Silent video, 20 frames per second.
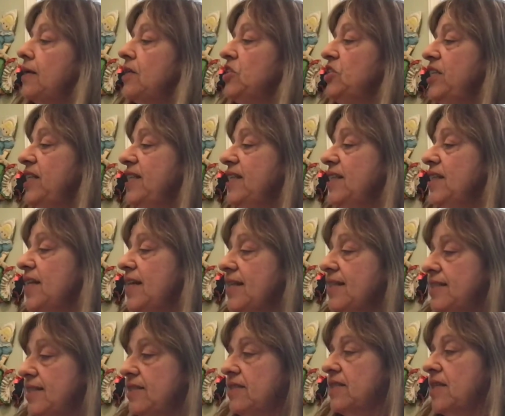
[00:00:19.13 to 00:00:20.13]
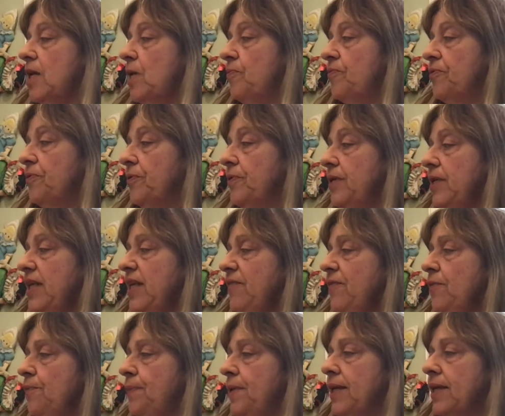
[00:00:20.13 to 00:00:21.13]
She didn't like discomfort.
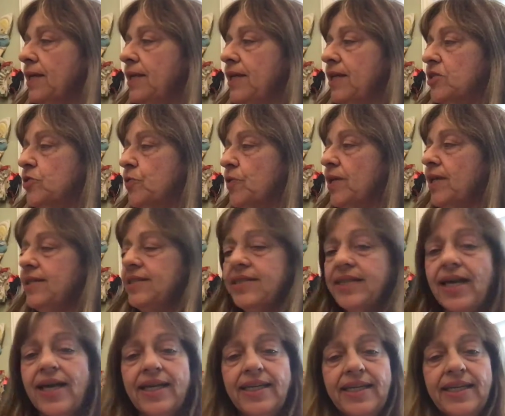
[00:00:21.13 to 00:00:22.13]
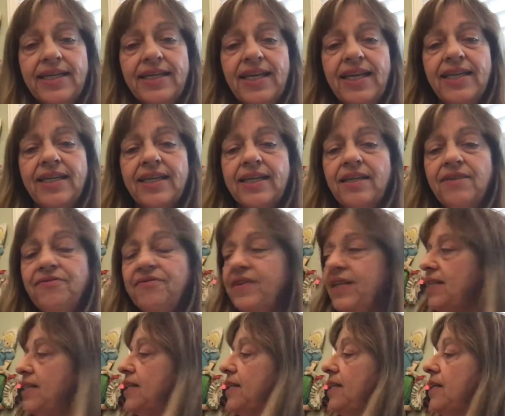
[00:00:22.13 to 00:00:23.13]
Even picnics were untidy and
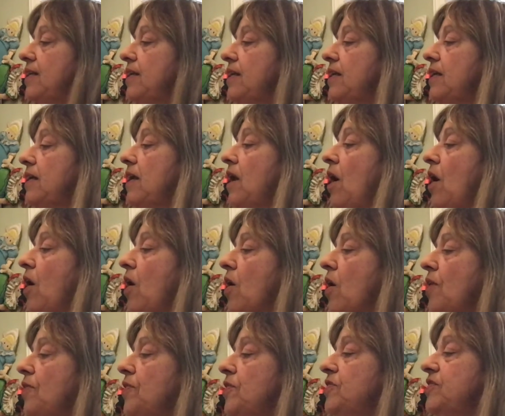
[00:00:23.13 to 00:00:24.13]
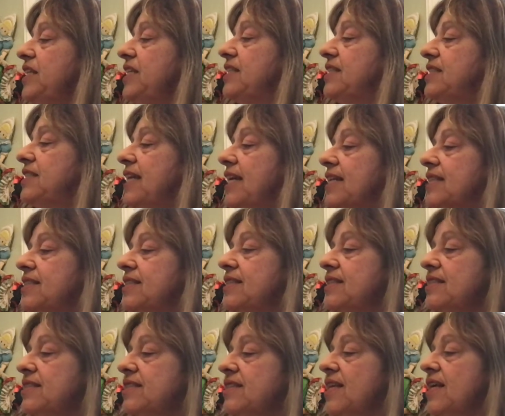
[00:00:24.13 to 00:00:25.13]
inconvenient. All those insects
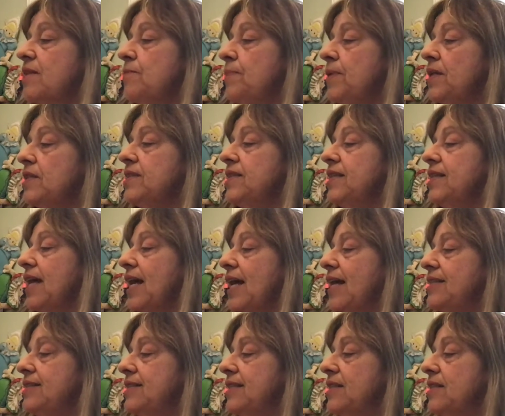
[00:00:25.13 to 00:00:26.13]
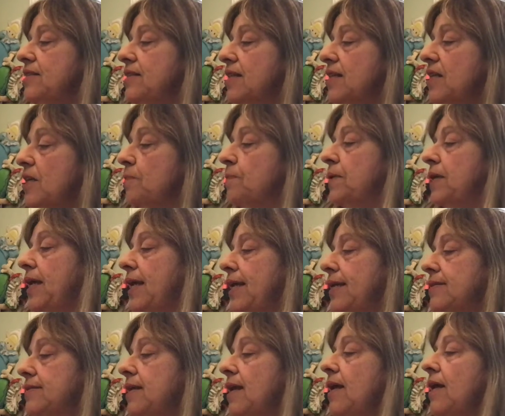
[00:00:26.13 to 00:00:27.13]
and the sun melting the icing on the
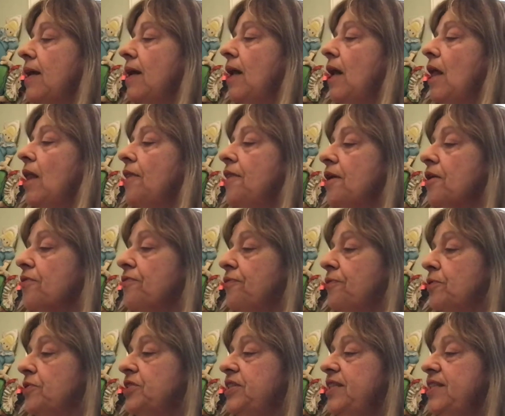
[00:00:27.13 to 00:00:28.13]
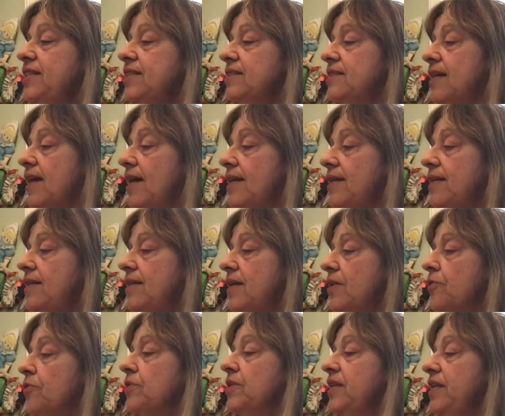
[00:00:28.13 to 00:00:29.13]
cupcakes. Therefore, she decided
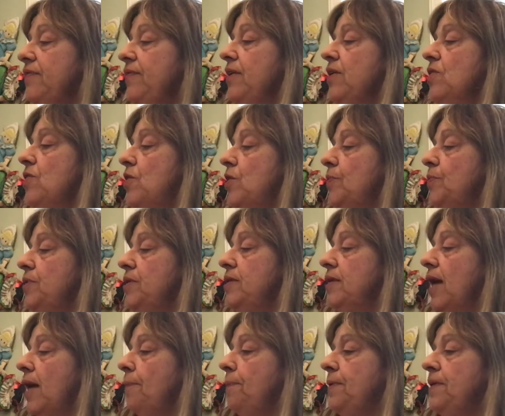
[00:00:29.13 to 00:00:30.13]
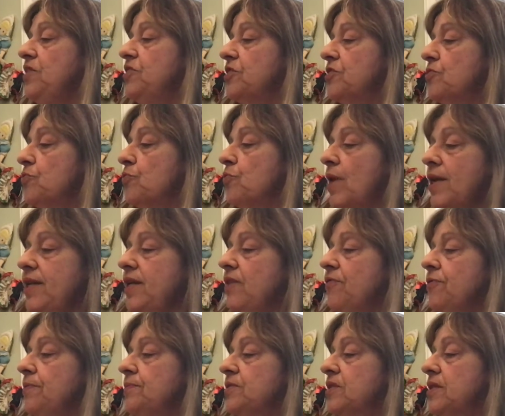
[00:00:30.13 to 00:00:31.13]
that her leaving home would not be just
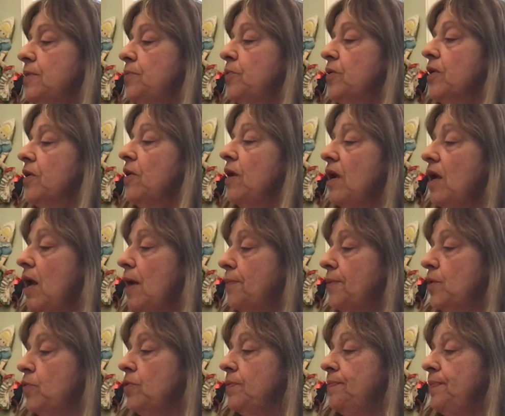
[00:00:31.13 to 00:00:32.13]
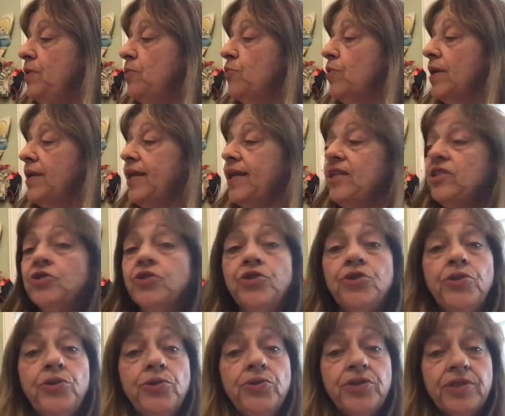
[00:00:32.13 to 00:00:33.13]
running from somewhere, but would be running
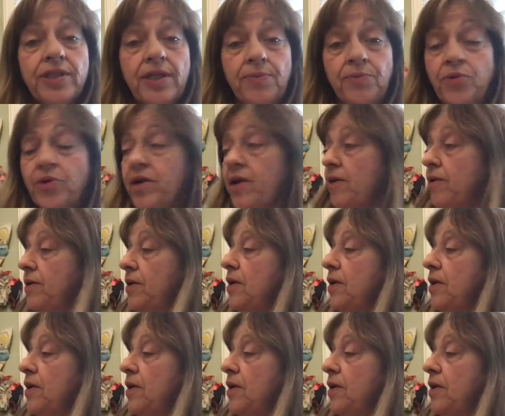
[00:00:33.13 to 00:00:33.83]
to somewhere.